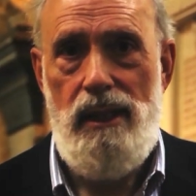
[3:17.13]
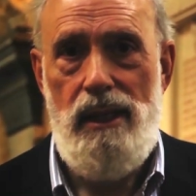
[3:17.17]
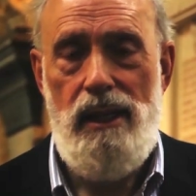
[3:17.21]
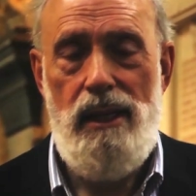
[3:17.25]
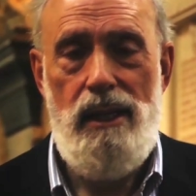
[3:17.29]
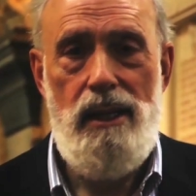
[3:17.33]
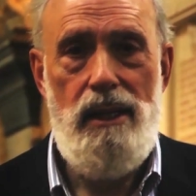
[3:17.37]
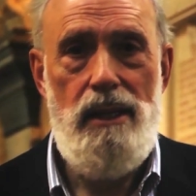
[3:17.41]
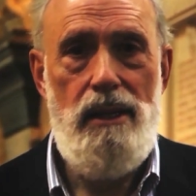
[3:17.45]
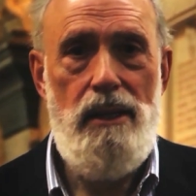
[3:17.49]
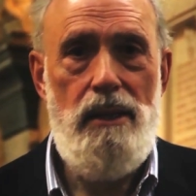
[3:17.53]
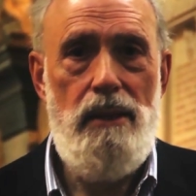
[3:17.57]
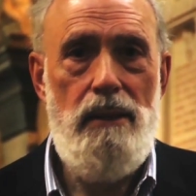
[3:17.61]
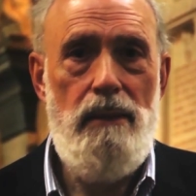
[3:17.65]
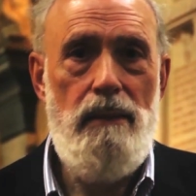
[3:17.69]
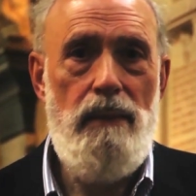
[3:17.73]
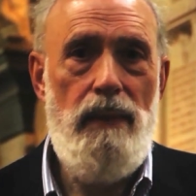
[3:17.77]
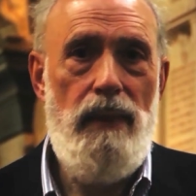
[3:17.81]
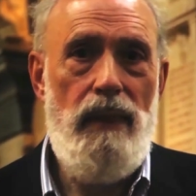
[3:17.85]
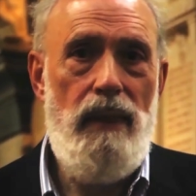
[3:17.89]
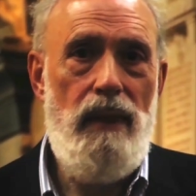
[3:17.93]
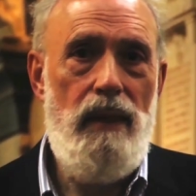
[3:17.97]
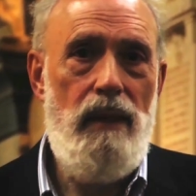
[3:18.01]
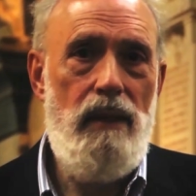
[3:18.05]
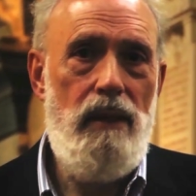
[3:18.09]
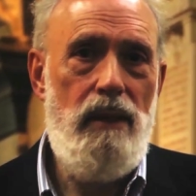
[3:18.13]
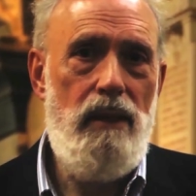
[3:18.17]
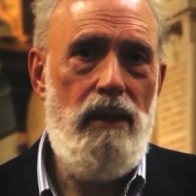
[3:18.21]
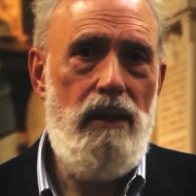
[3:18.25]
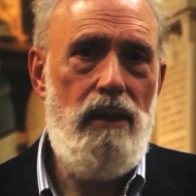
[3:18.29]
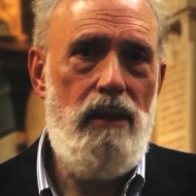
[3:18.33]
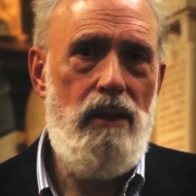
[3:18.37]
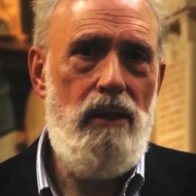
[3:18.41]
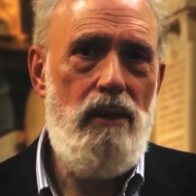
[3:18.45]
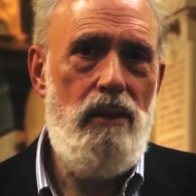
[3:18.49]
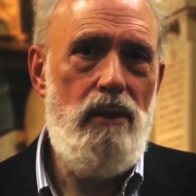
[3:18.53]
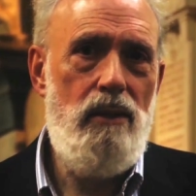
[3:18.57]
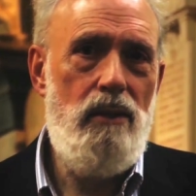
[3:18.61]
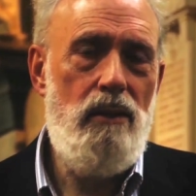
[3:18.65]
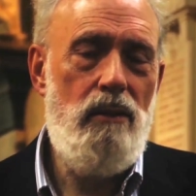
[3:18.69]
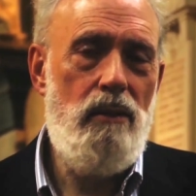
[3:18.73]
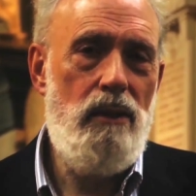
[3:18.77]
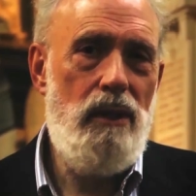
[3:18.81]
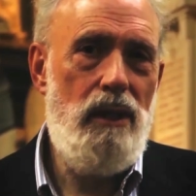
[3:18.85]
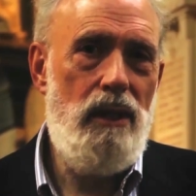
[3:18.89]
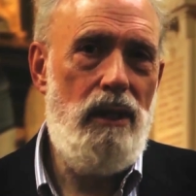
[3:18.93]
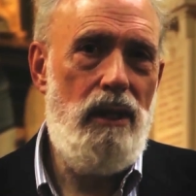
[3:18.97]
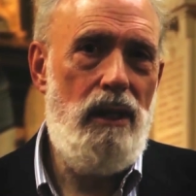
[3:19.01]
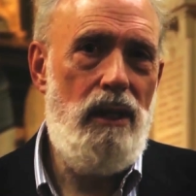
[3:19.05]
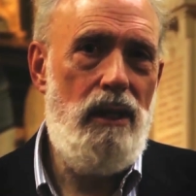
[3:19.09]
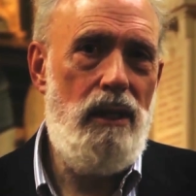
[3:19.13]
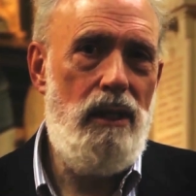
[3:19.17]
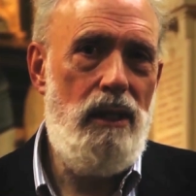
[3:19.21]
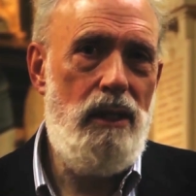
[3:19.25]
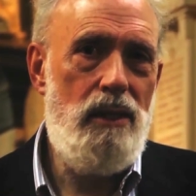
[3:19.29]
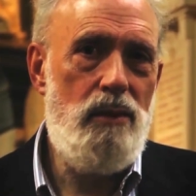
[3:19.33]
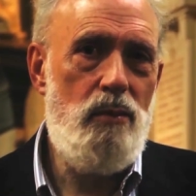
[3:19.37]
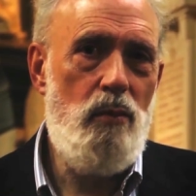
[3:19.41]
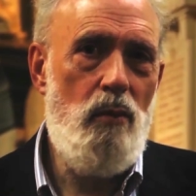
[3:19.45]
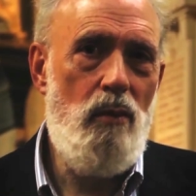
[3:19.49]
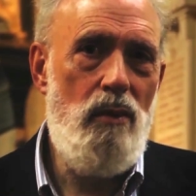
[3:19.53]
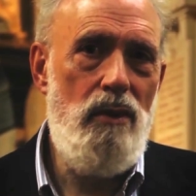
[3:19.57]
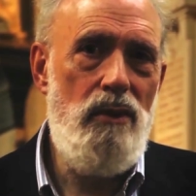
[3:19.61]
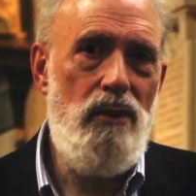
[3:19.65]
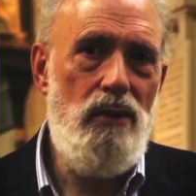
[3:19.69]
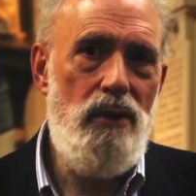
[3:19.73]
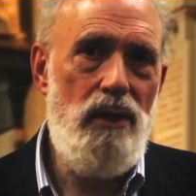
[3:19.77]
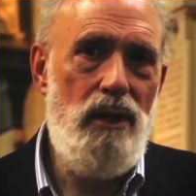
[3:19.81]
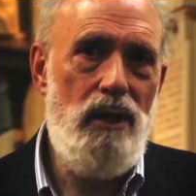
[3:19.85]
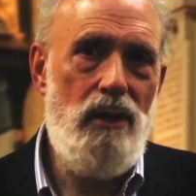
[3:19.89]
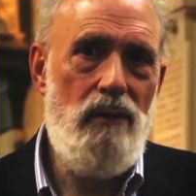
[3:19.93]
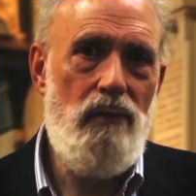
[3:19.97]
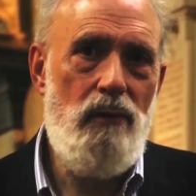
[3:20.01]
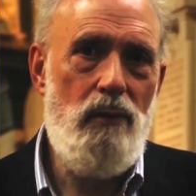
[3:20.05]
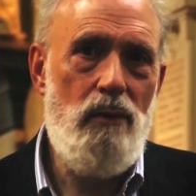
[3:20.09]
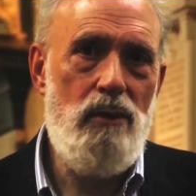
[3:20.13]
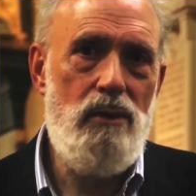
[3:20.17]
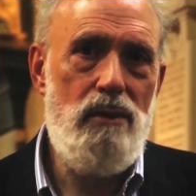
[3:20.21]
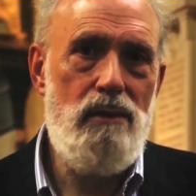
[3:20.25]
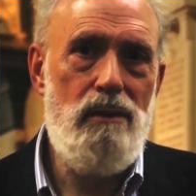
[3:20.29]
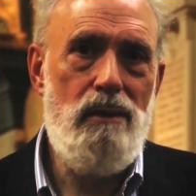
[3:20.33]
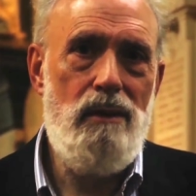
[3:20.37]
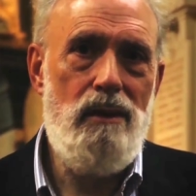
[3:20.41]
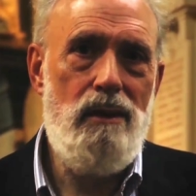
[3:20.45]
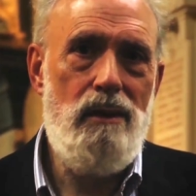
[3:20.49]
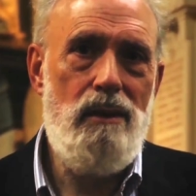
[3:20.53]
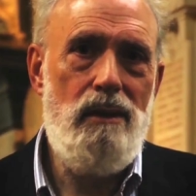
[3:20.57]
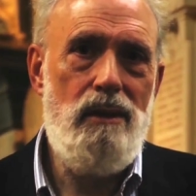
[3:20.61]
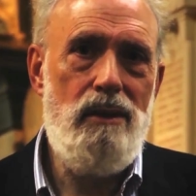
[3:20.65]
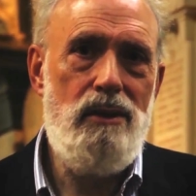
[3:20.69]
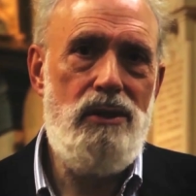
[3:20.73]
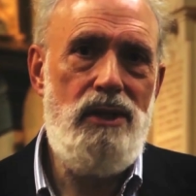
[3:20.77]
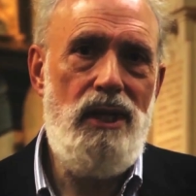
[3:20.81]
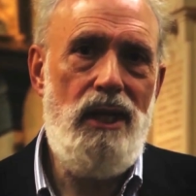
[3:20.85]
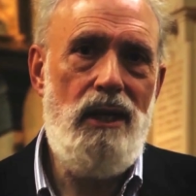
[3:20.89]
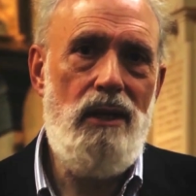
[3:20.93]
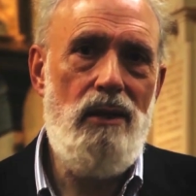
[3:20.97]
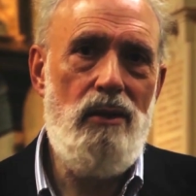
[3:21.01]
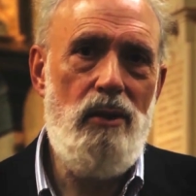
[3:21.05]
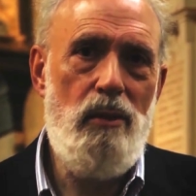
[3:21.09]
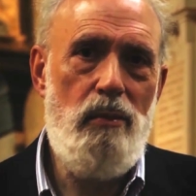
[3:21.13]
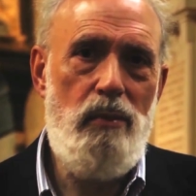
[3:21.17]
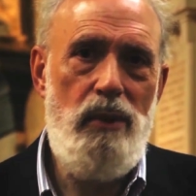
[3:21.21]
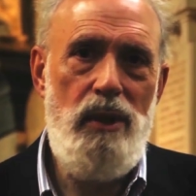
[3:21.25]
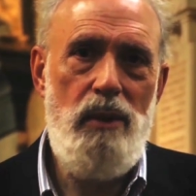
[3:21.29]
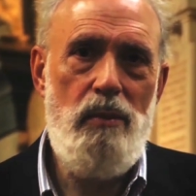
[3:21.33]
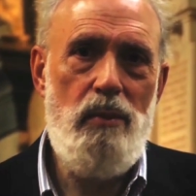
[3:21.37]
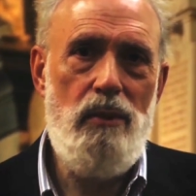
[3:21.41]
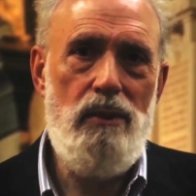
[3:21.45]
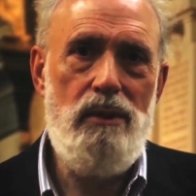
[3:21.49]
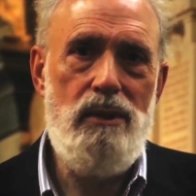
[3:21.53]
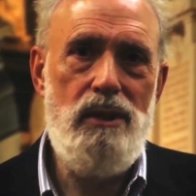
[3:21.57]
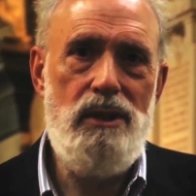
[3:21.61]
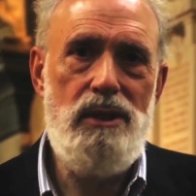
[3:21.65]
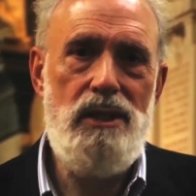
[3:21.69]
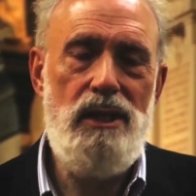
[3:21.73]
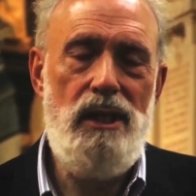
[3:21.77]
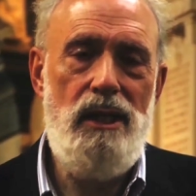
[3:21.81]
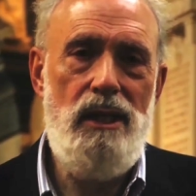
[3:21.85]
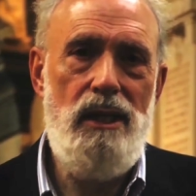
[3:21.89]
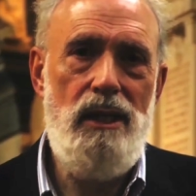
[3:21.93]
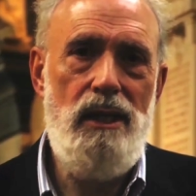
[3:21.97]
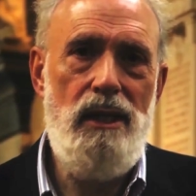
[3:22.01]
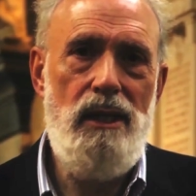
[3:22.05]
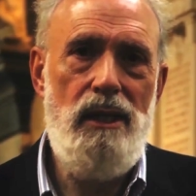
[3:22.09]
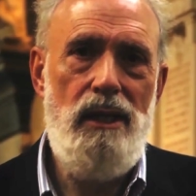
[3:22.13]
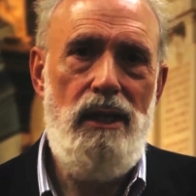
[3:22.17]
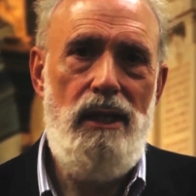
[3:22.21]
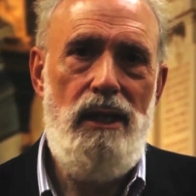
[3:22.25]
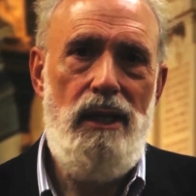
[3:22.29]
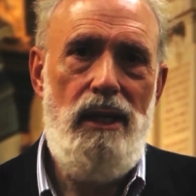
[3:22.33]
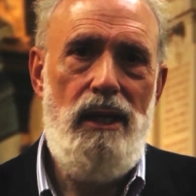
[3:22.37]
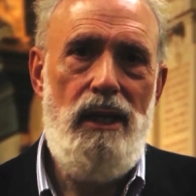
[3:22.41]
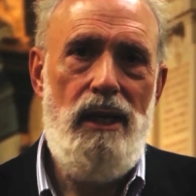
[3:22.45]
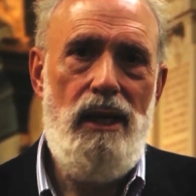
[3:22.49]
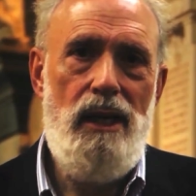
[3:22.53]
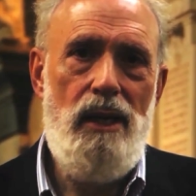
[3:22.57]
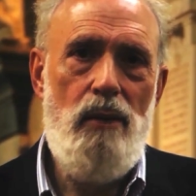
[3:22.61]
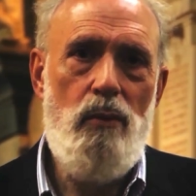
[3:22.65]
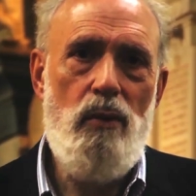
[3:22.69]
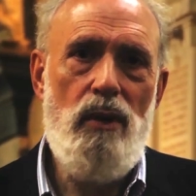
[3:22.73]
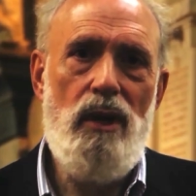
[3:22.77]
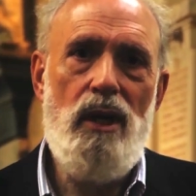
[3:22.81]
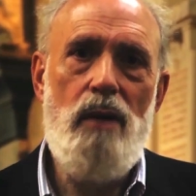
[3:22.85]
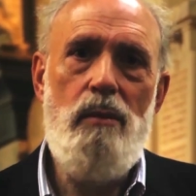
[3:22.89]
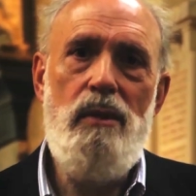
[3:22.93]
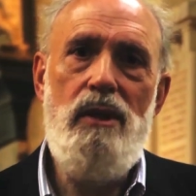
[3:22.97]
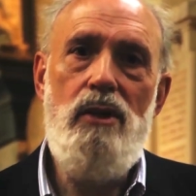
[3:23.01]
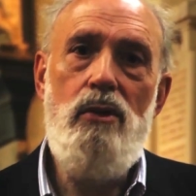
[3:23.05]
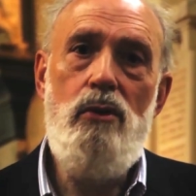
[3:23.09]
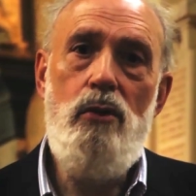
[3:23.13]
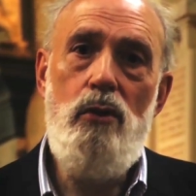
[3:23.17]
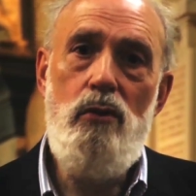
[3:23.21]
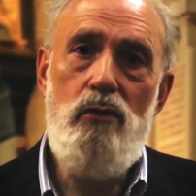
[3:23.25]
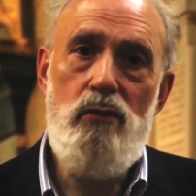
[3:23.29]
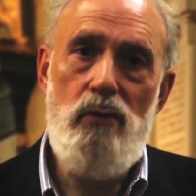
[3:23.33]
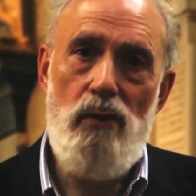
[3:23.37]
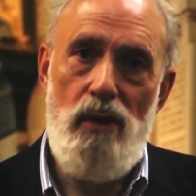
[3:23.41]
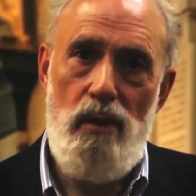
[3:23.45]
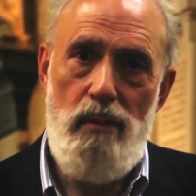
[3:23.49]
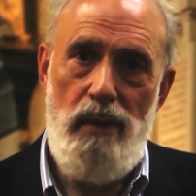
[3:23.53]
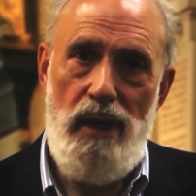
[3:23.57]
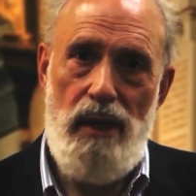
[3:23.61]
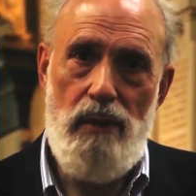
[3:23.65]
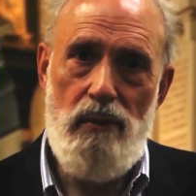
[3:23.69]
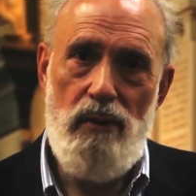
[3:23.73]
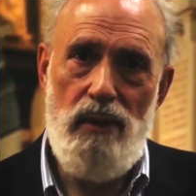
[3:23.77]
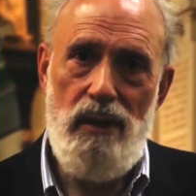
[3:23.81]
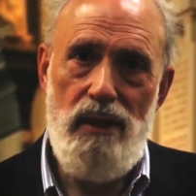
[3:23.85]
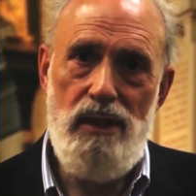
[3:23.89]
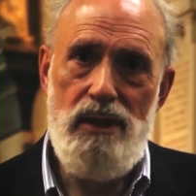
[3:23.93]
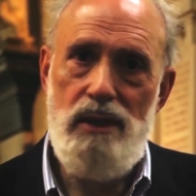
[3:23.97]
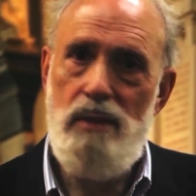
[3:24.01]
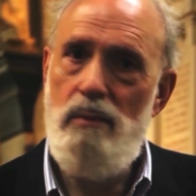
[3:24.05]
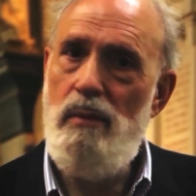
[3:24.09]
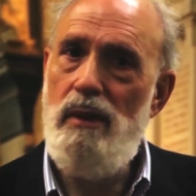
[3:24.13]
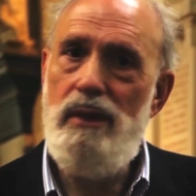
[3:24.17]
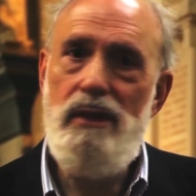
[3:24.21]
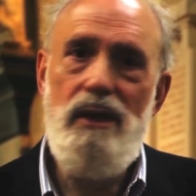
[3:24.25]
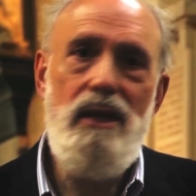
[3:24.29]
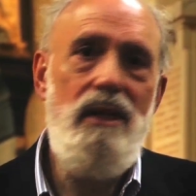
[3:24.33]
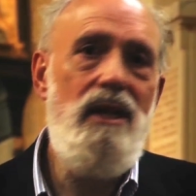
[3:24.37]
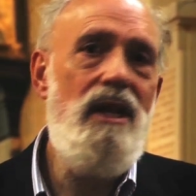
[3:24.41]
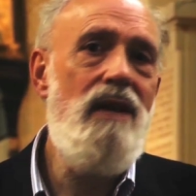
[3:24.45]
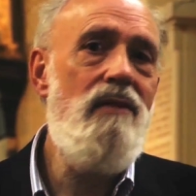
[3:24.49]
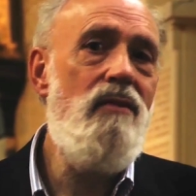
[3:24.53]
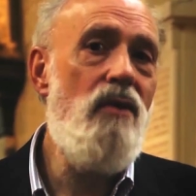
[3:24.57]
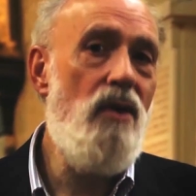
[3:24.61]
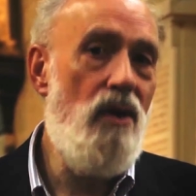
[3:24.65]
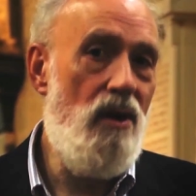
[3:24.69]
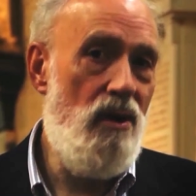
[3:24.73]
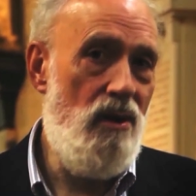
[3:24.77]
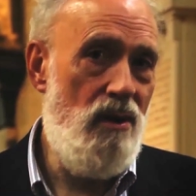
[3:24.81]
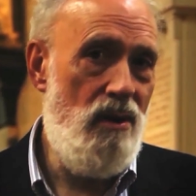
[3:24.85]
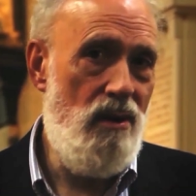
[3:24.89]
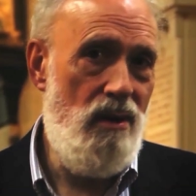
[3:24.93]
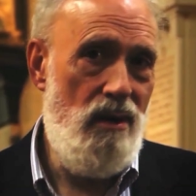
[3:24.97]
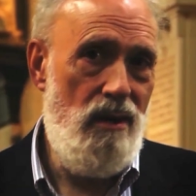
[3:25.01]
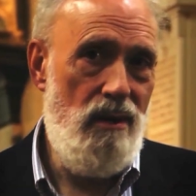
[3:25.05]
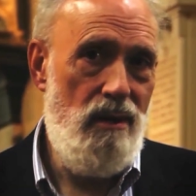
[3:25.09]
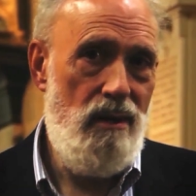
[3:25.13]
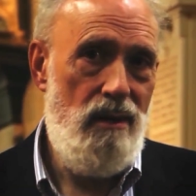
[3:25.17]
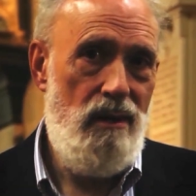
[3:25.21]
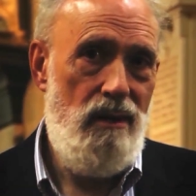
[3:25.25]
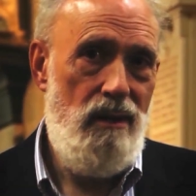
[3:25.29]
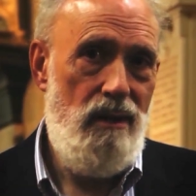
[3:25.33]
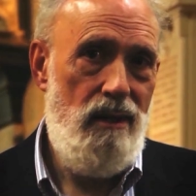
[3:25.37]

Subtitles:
You know, it's one thing for secular people to say we're going to be neutral about religion, but they never are.